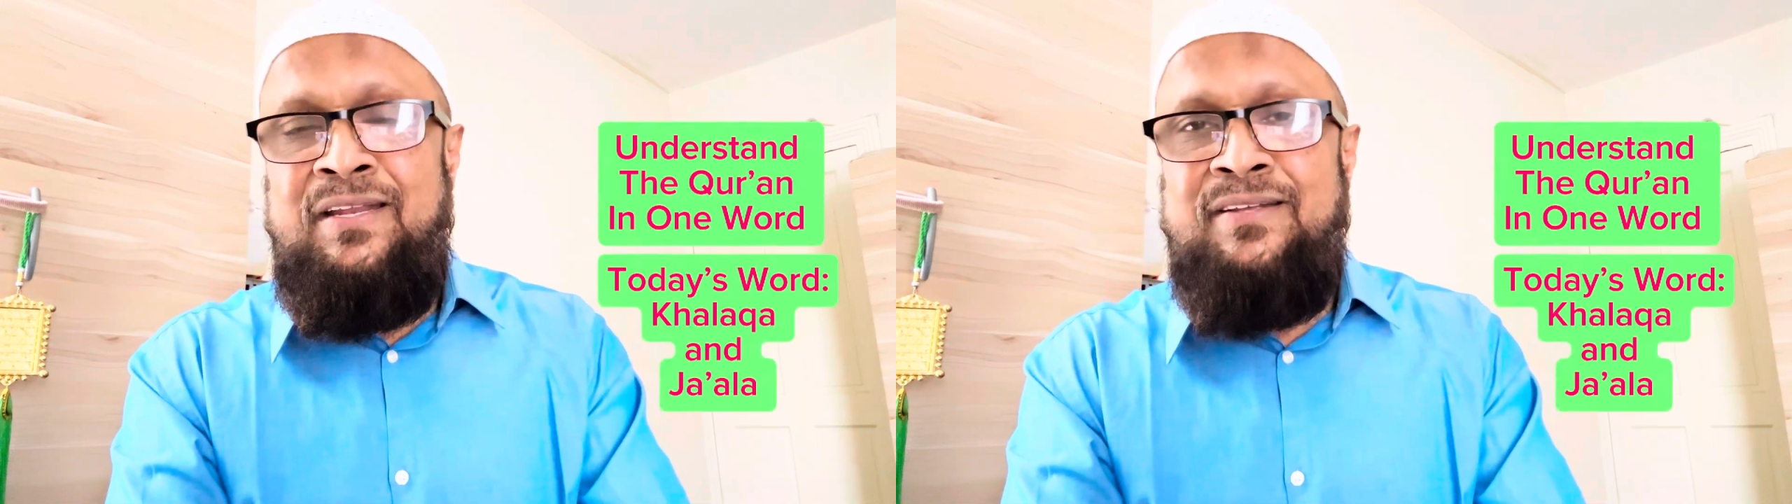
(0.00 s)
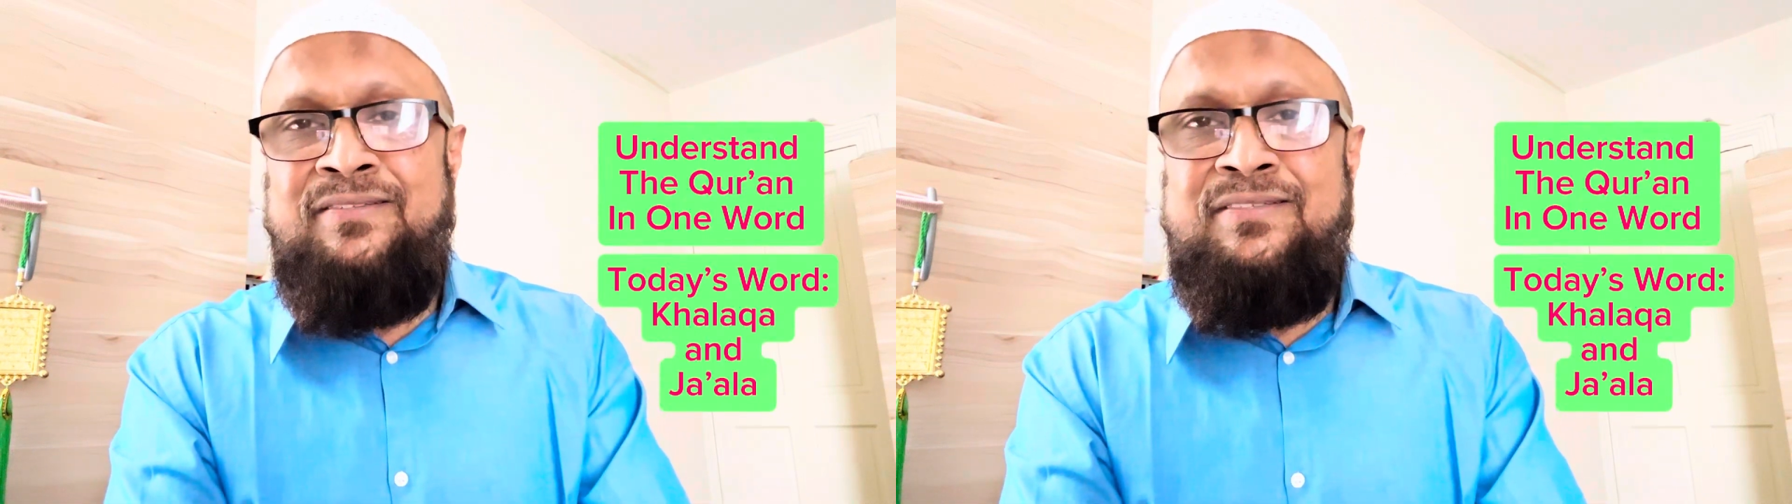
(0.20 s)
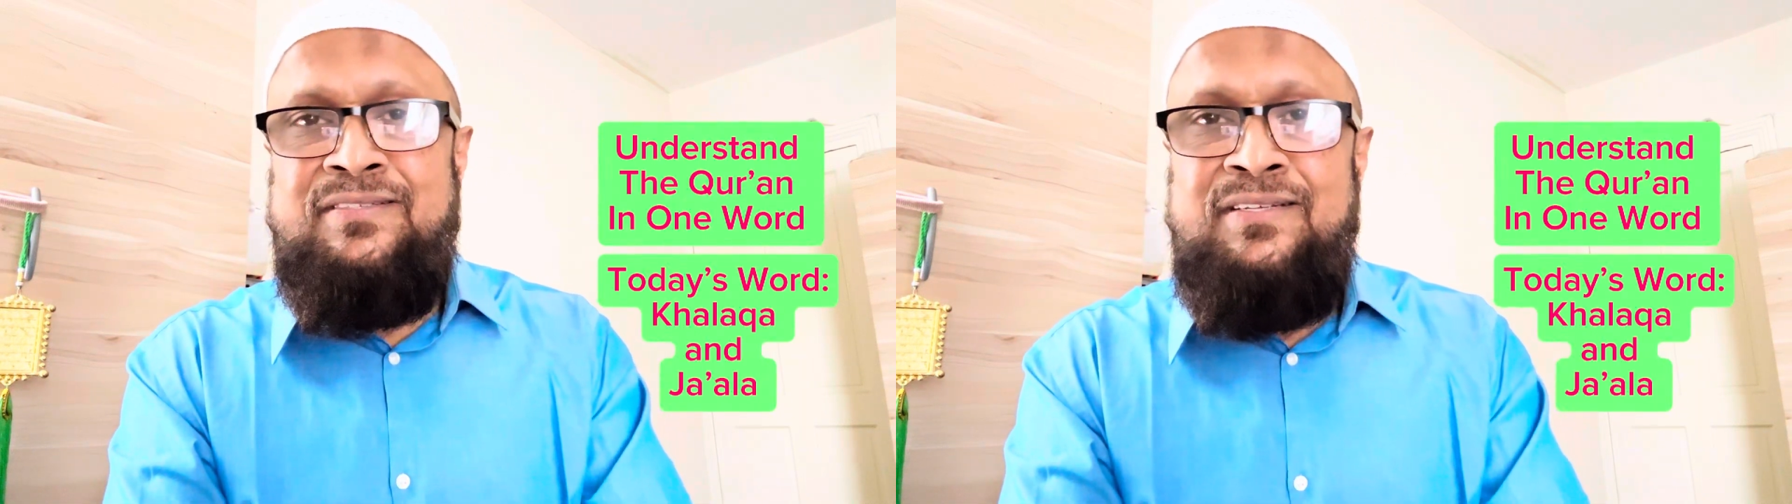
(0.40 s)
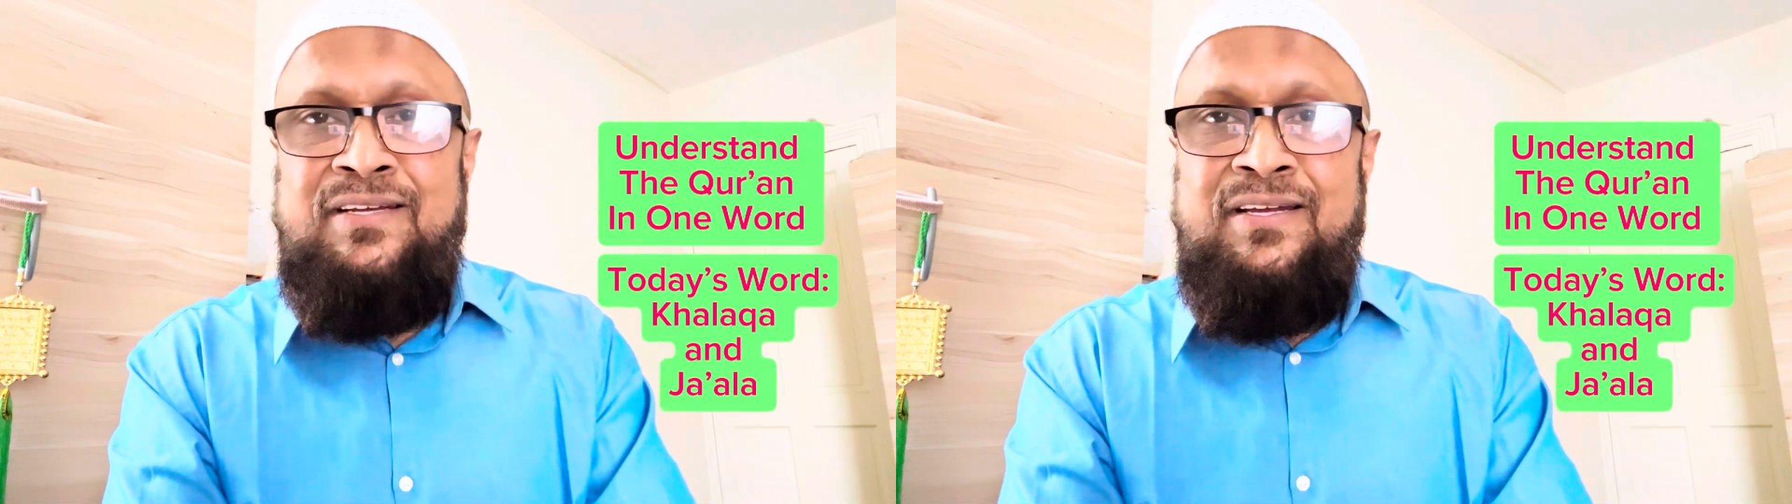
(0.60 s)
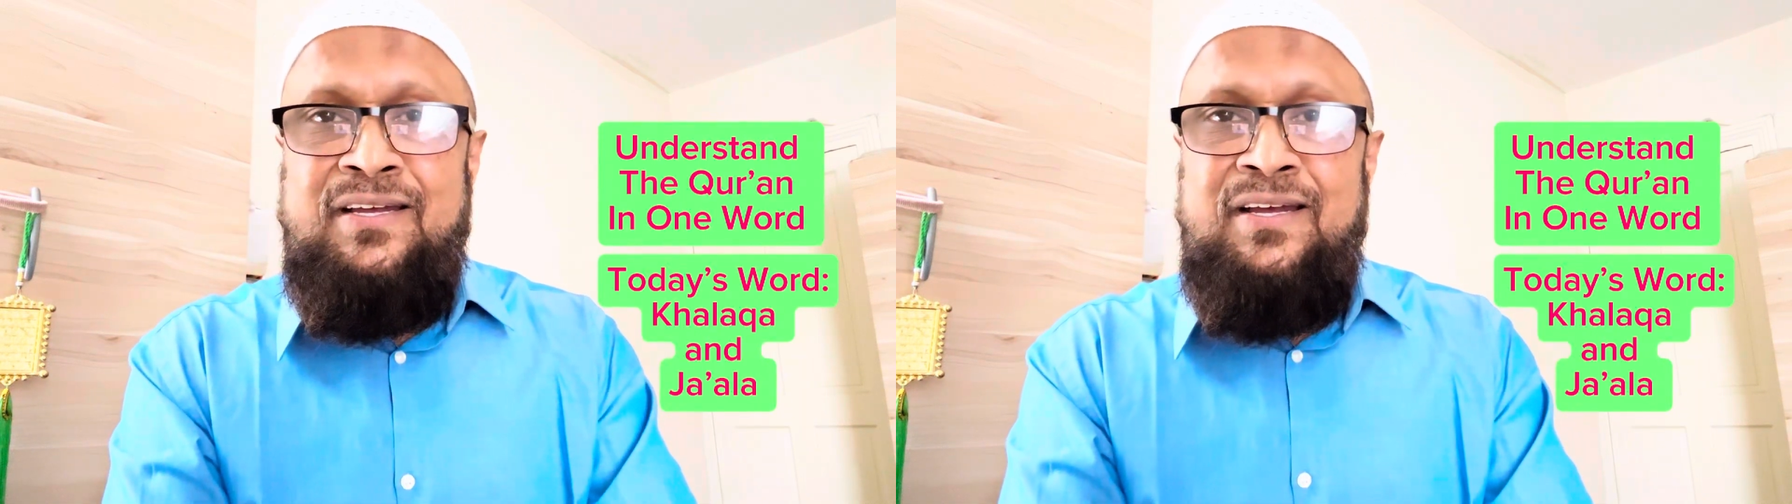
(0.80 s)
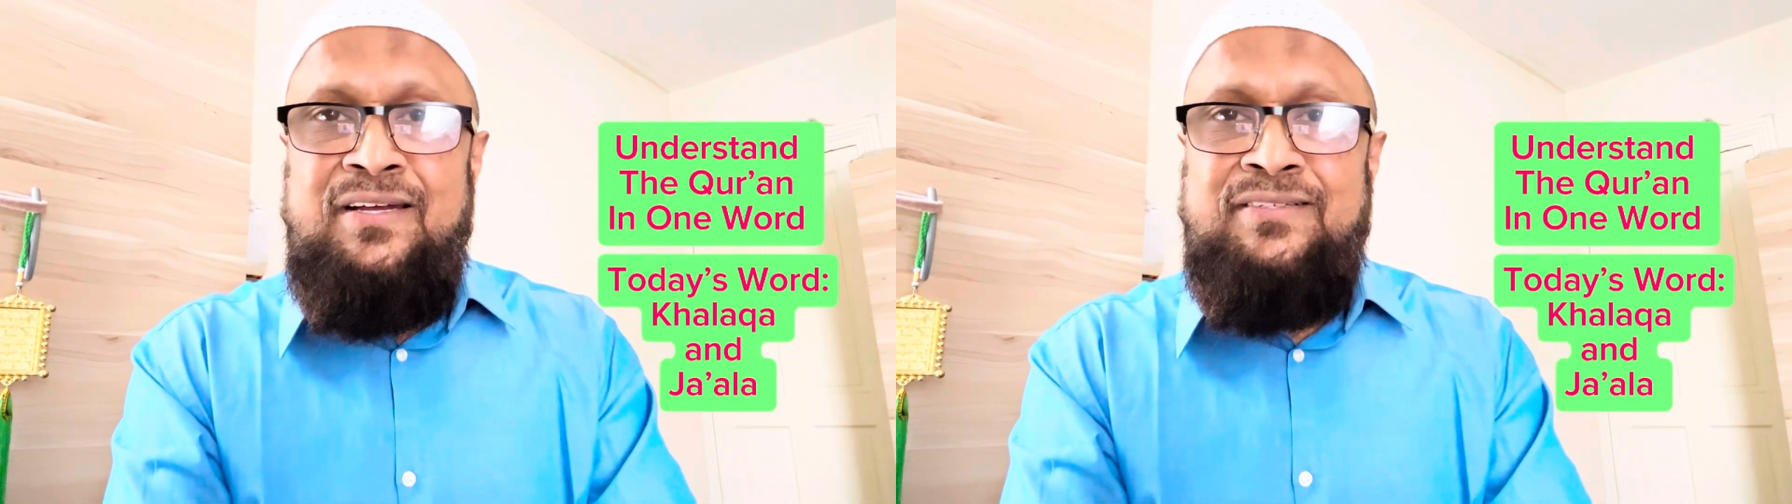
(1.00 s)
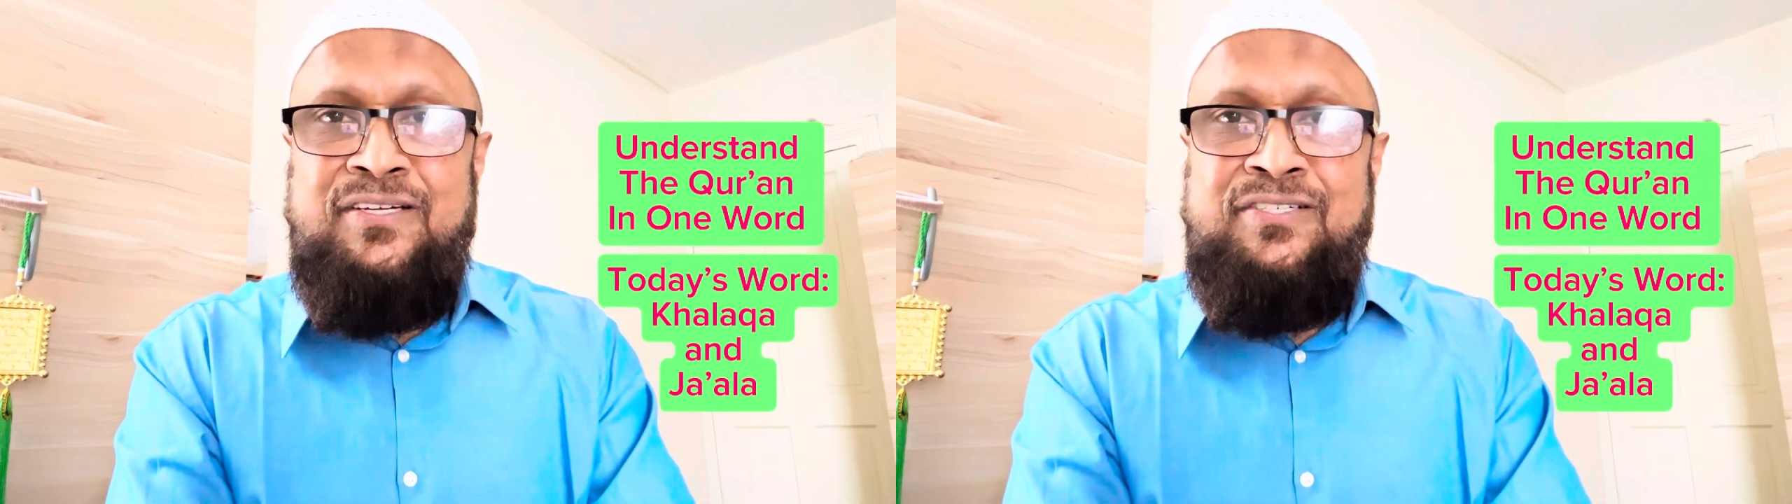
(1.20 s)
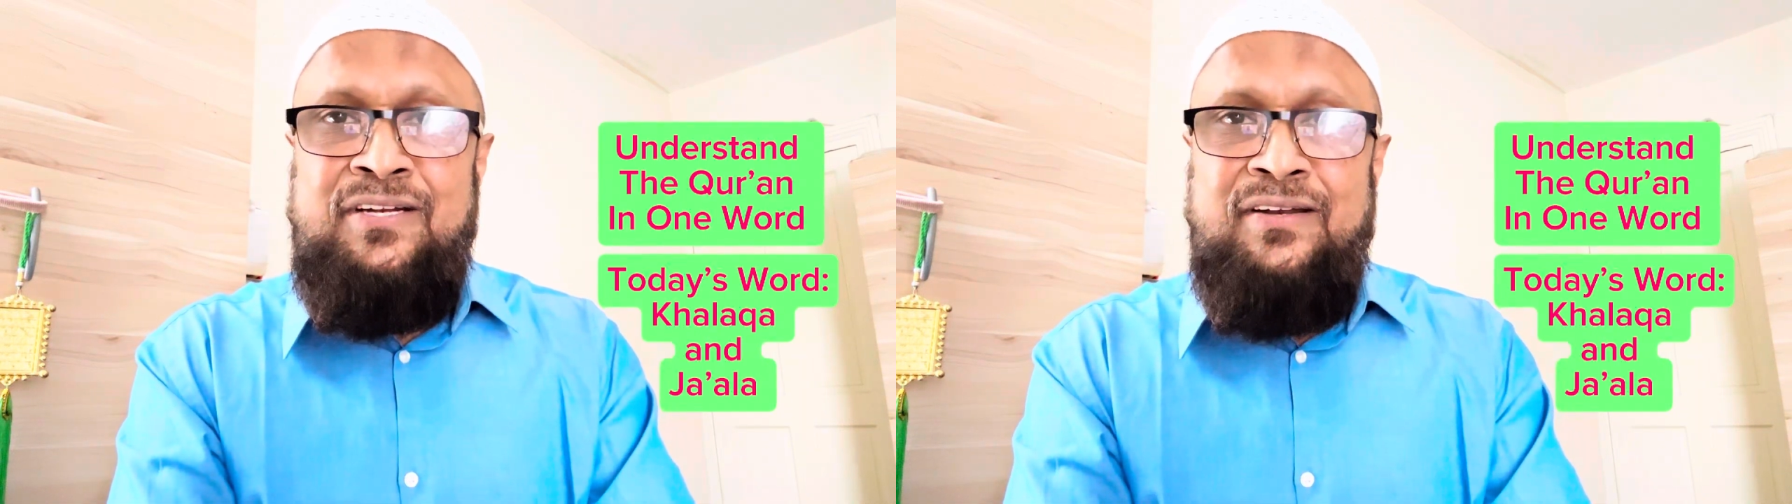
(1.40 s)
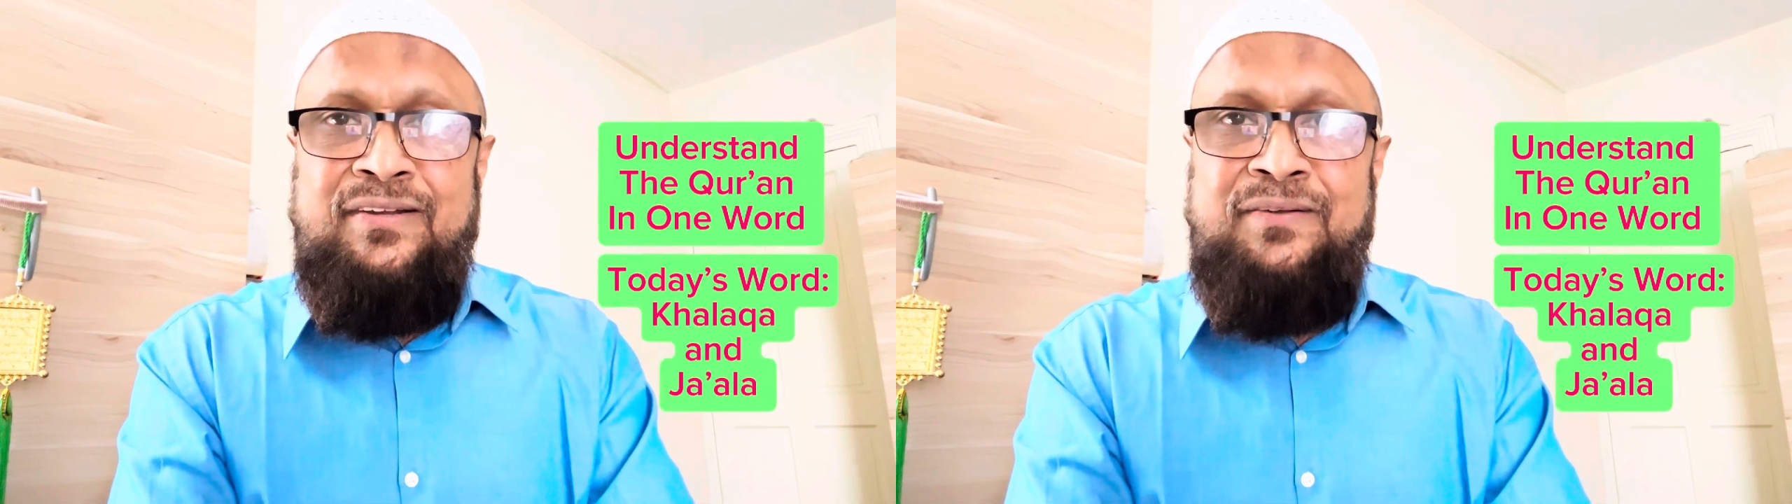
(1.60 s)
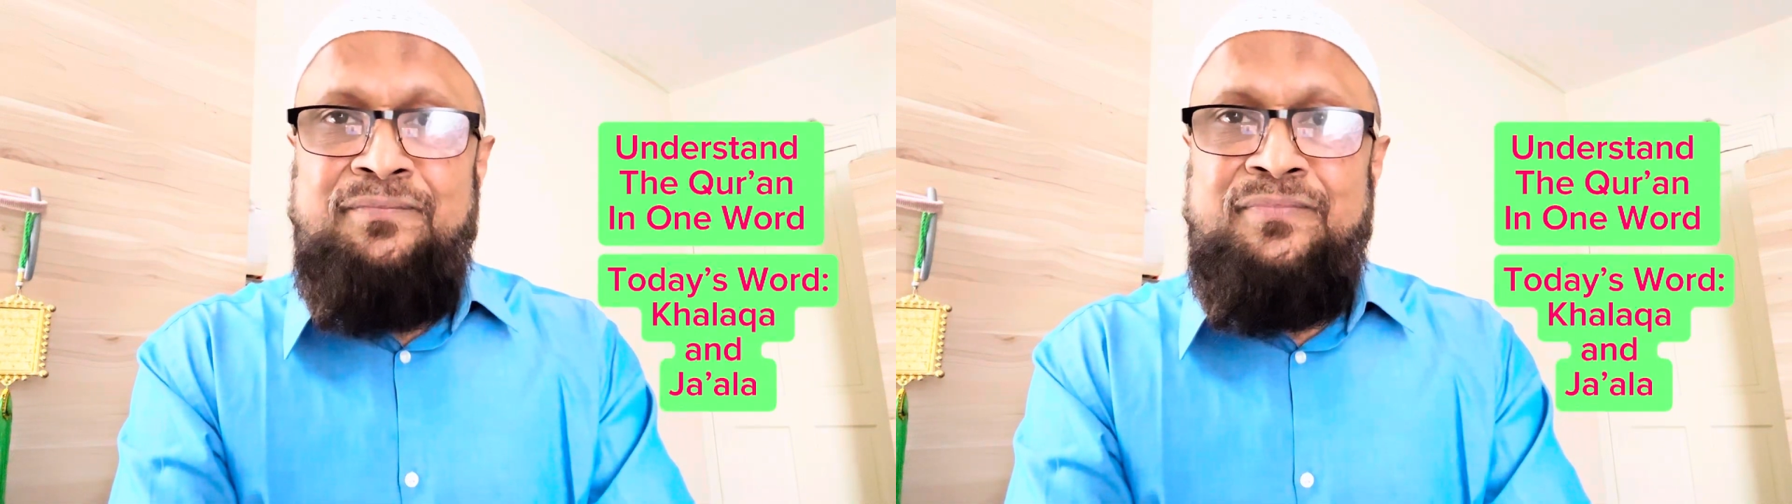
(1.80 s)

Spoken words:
his dictionary,